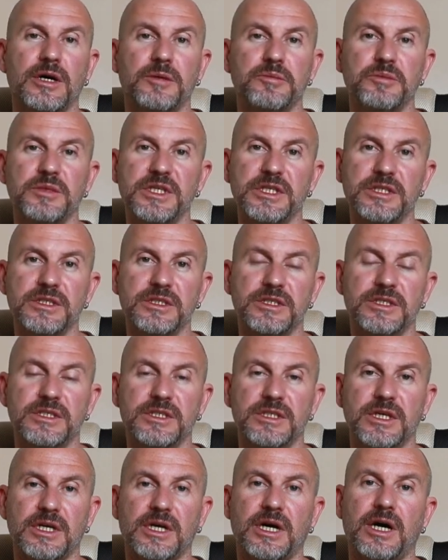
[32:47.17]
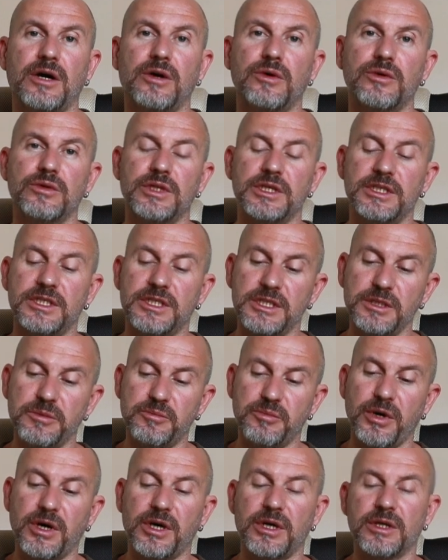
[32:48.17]
means how the
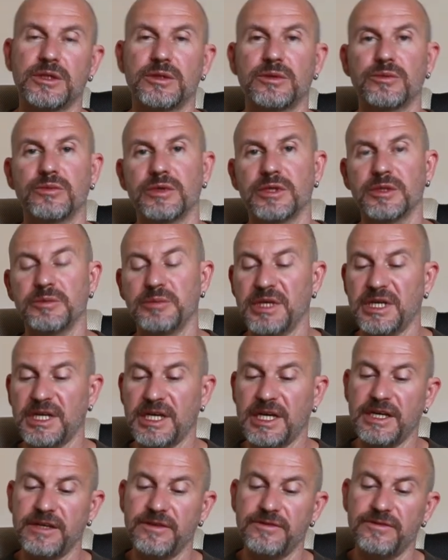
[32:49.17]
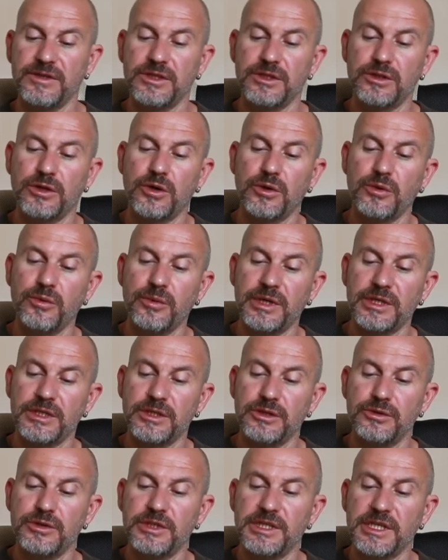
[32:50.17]
teapot will behave, you know,
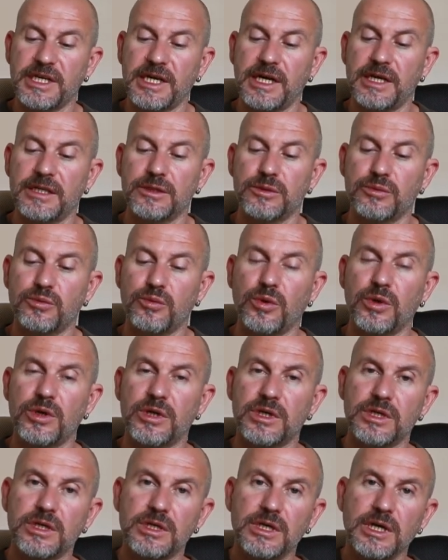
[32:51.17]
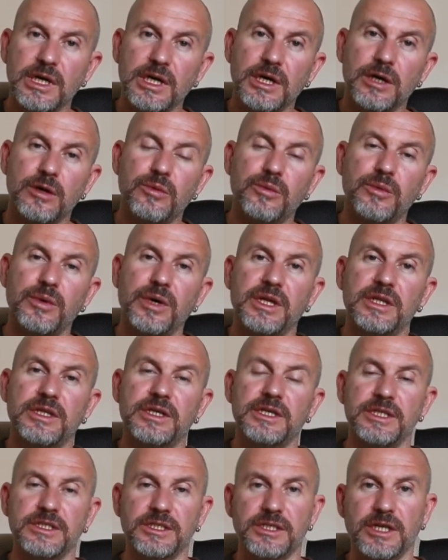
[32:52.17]
when you decant water, whether
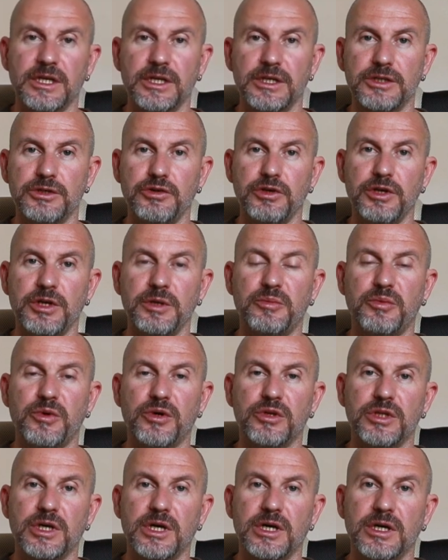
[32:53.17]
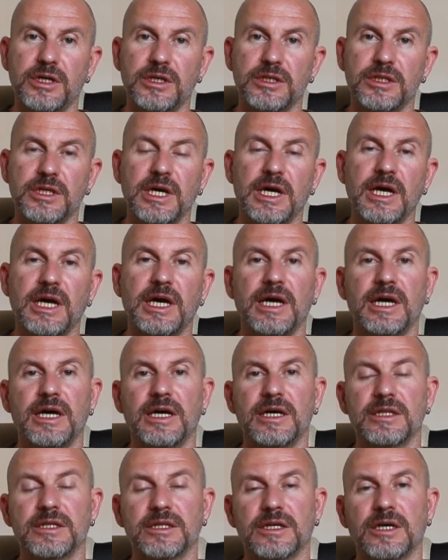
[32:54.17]
it's gonna drip or not,
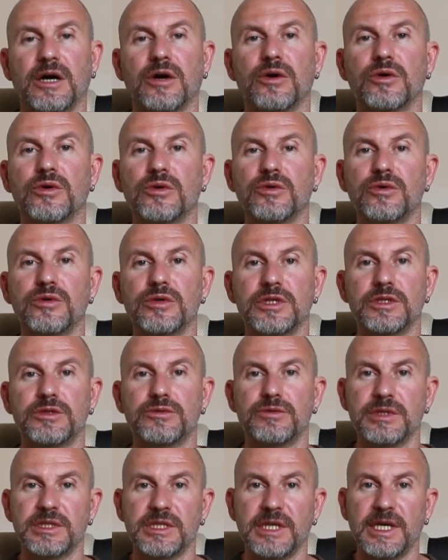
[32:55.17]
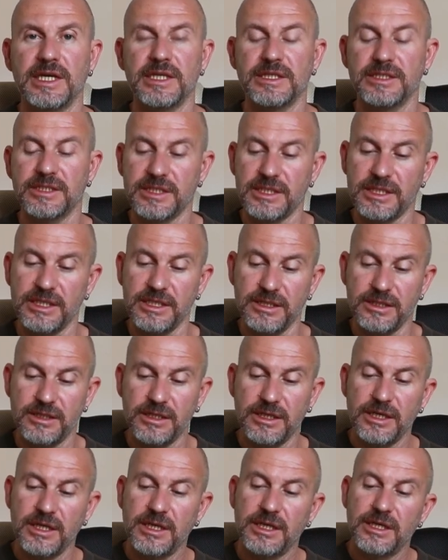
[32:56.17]
and how good it retains heat.
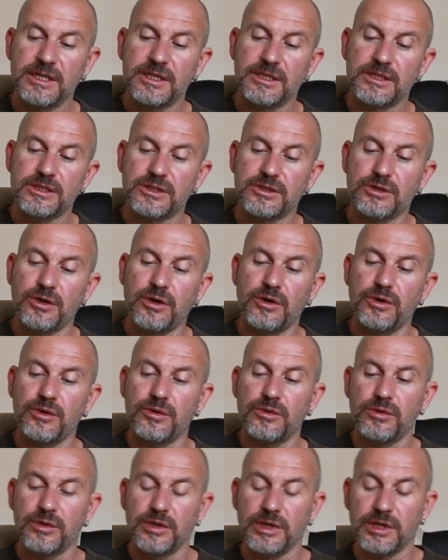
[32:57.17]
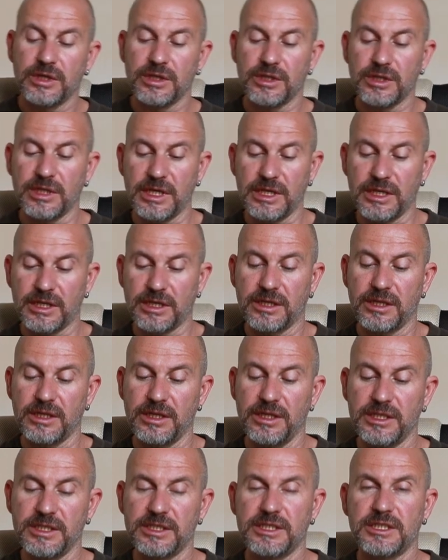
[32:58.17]
So like
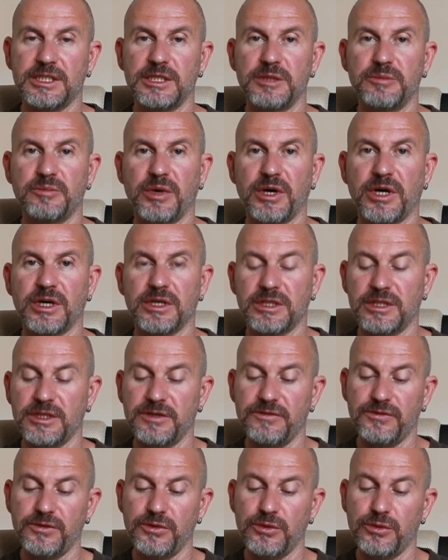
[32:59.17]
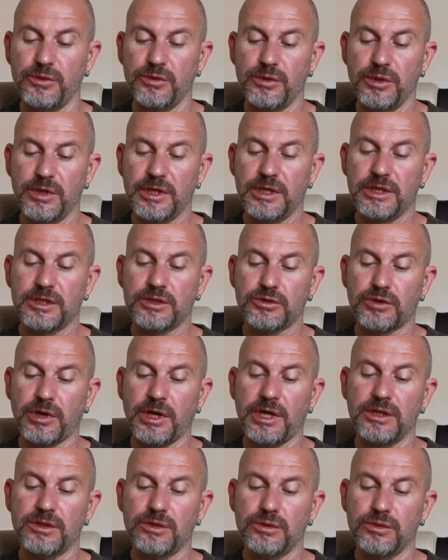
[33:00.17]
this teapot, if you
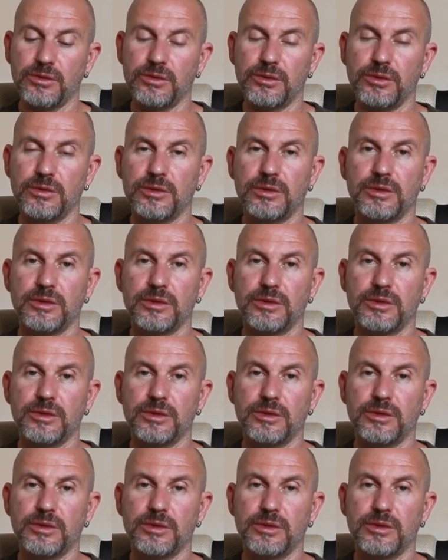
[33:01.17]
try to